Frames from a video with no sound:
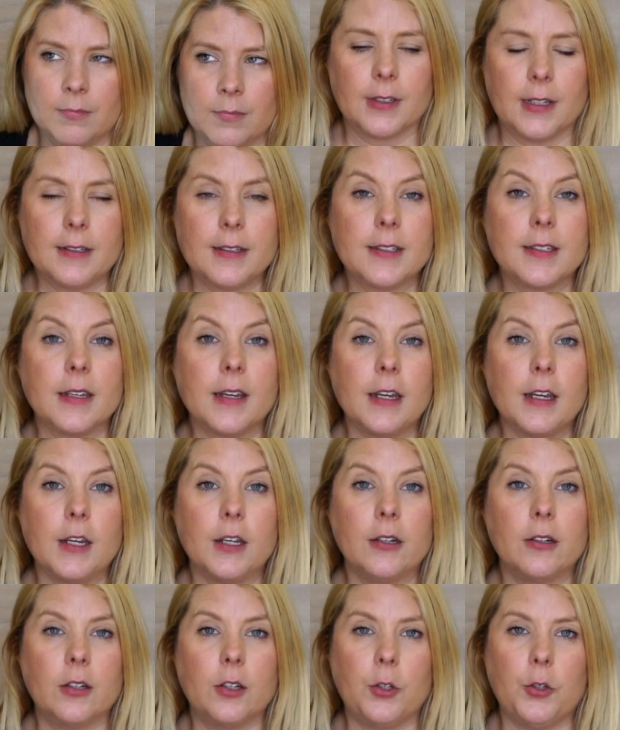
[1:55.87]
Let's
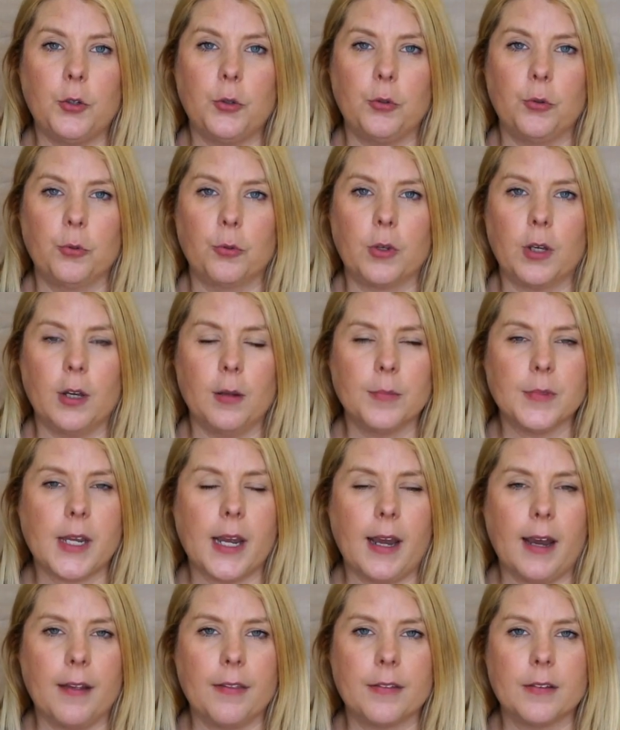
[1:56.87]
say you come to
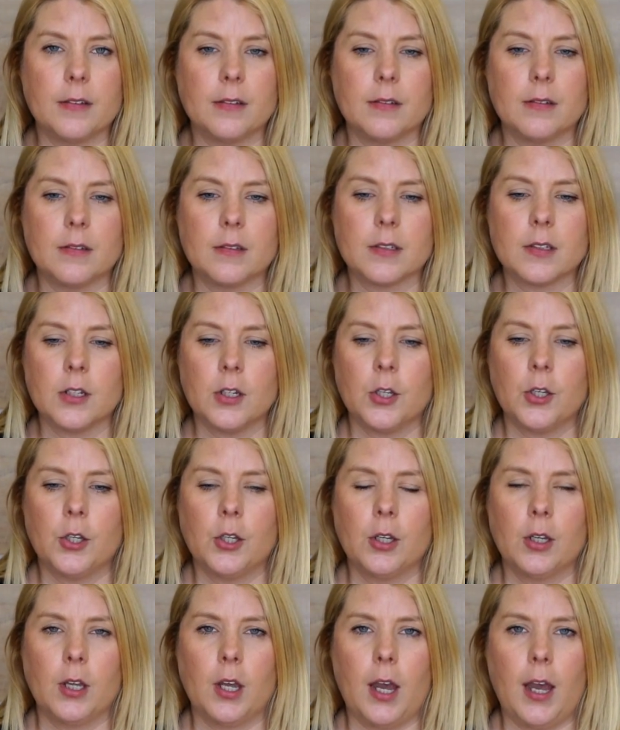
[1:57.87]
Athens
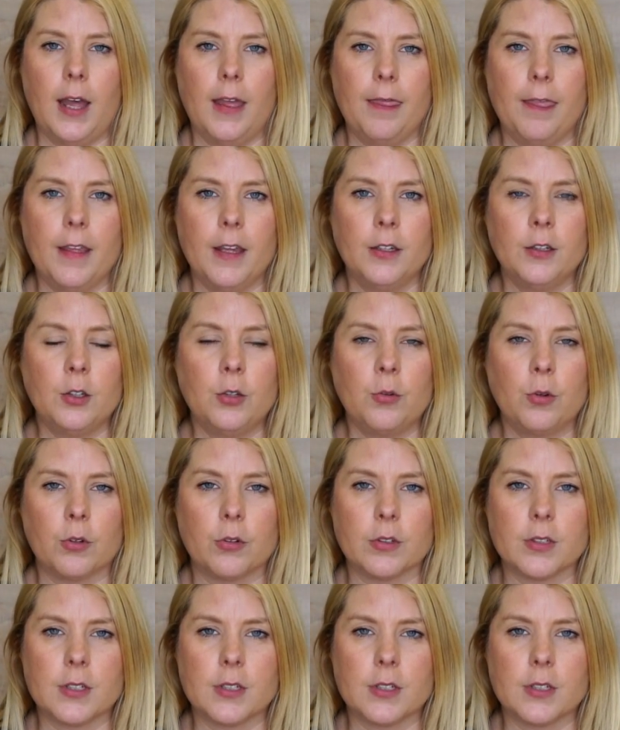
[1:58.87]
and then you go to